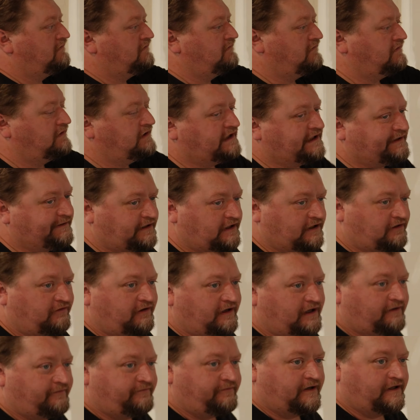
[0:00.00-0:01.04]
And just to
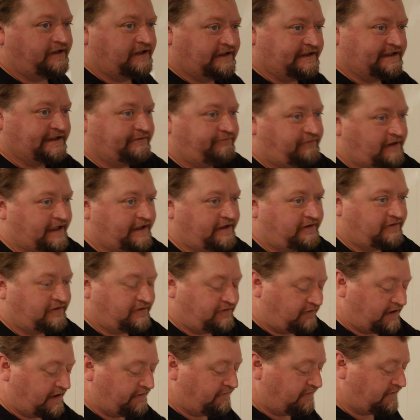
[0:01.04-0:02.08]
clarify, this is regular
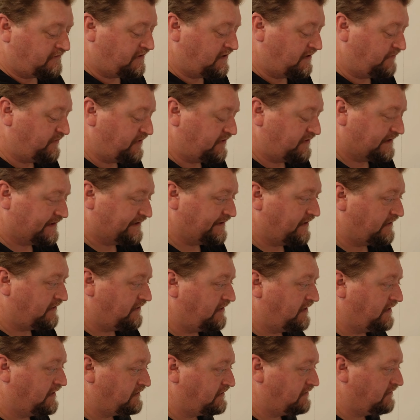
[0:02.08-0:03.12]
drywall compound. It's not
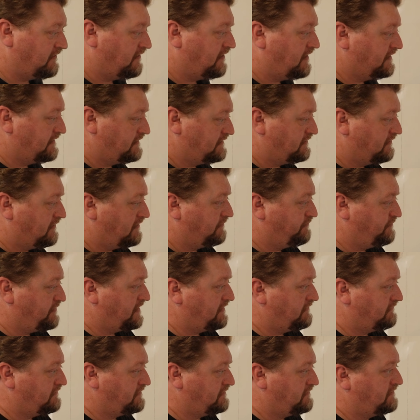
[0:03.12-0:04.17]
hot
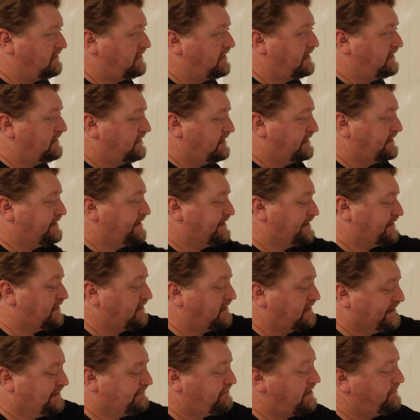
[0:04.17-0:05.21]
compound, and this is going
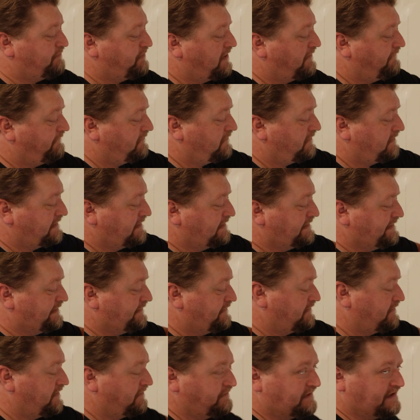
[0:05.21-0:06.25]
to scrape off a lot
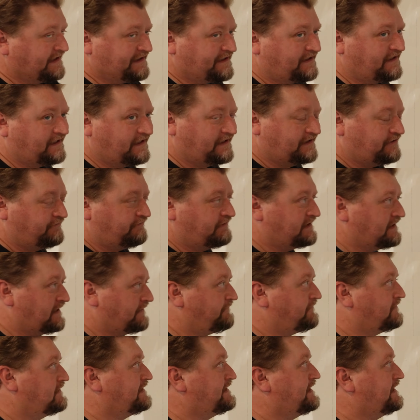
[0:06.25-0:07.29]
easier. I'm just kind of doing
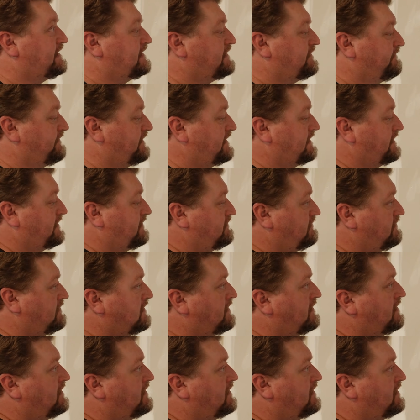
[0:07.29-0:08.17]
that for the sake of the video.